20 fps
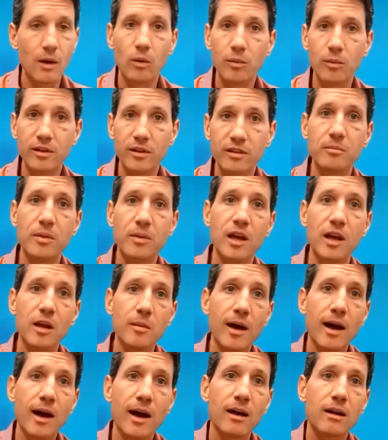there will be some
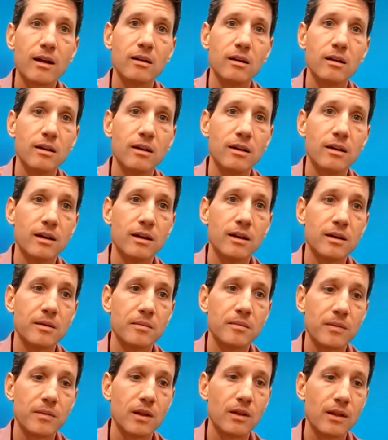payback, and
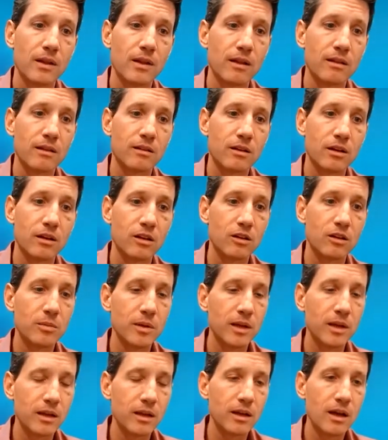that's going
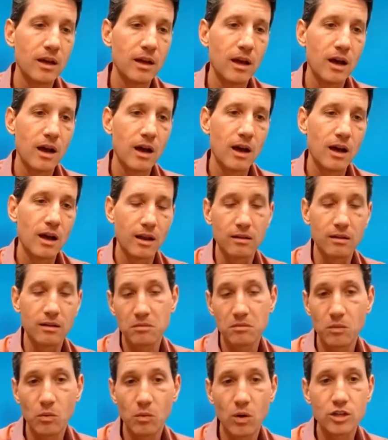to be
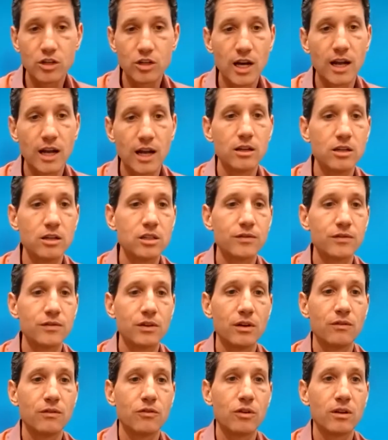one challenge
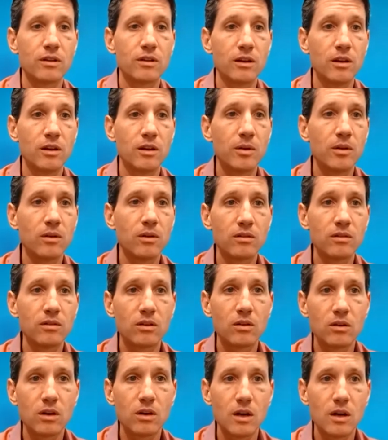for Italy. But
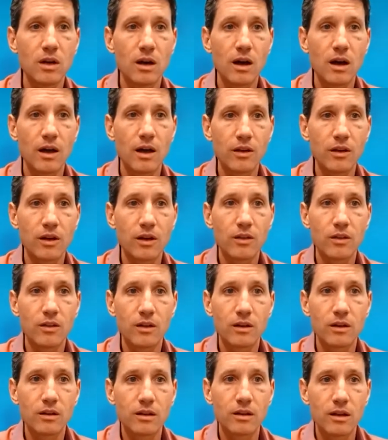also, I think
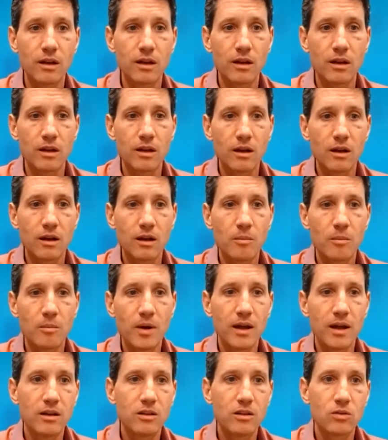that
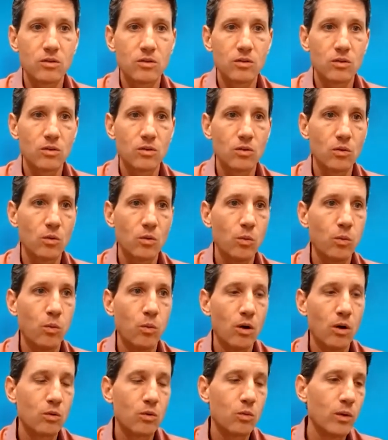compared to
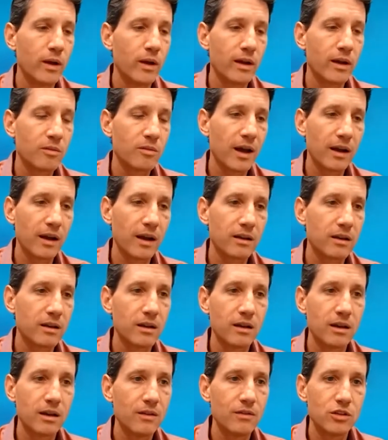what we expected,
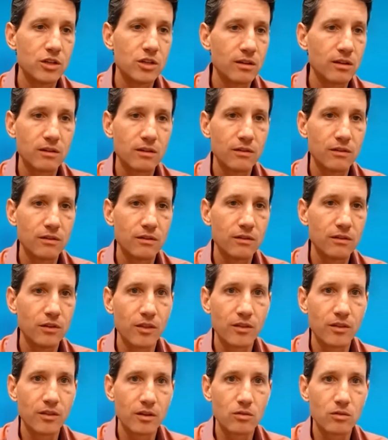even just a few
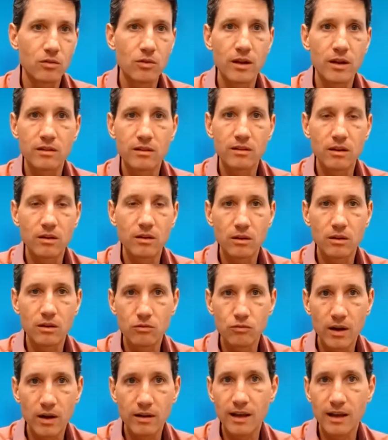months ago,
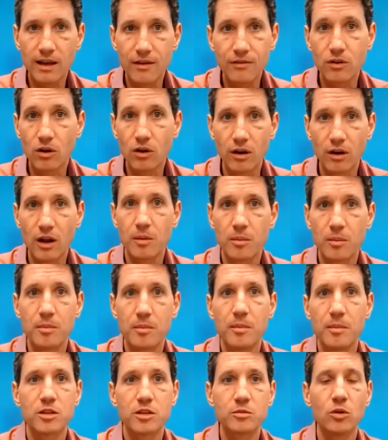rates have gone
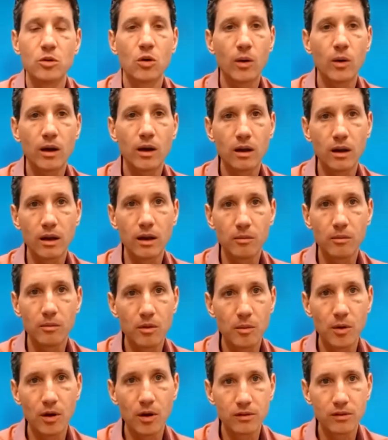up much more quickly,
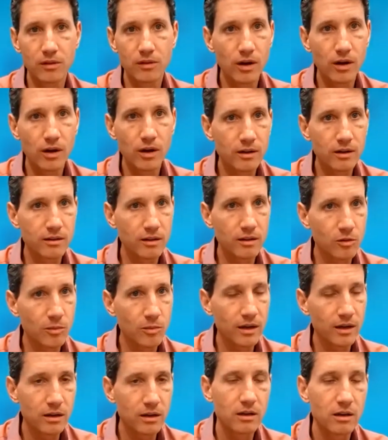and the policy rate is
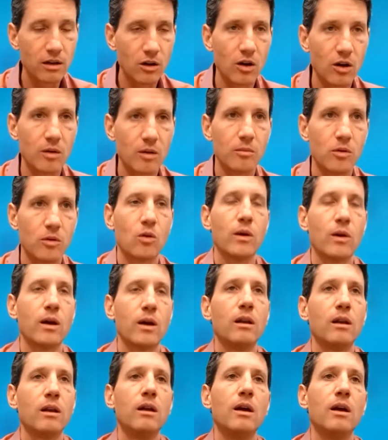expected to go up more
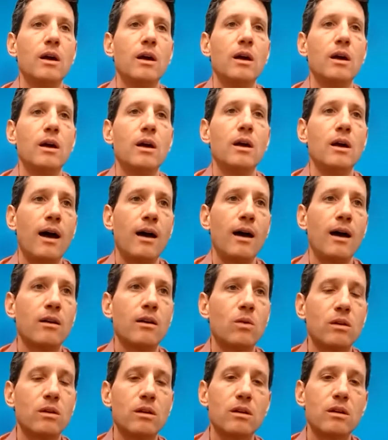quickly,
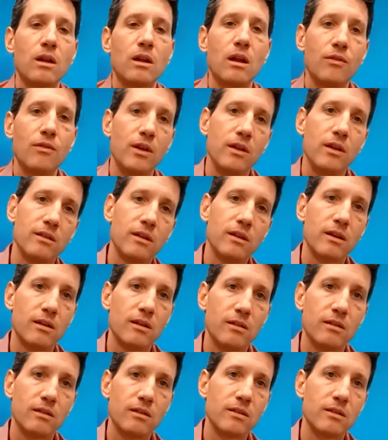and quantitative
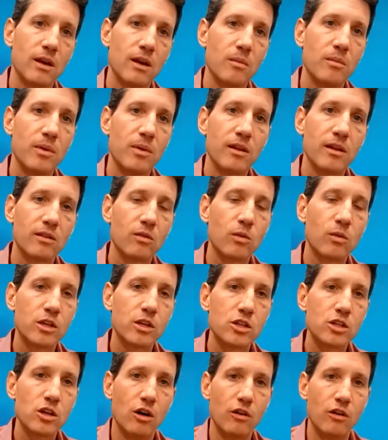easing is being
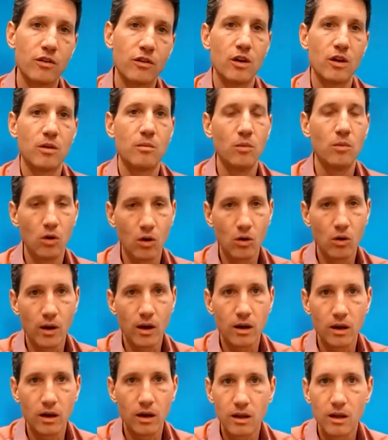switched off more
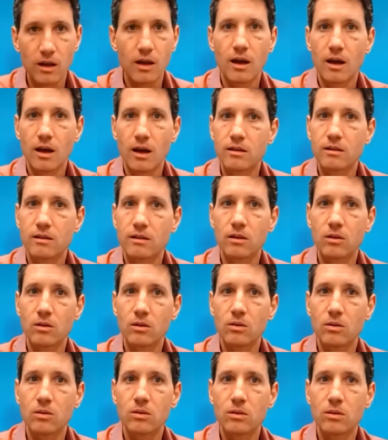quickly. And
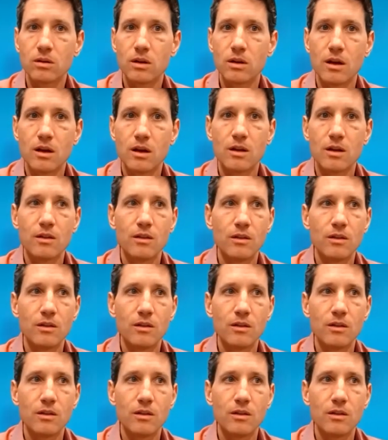so,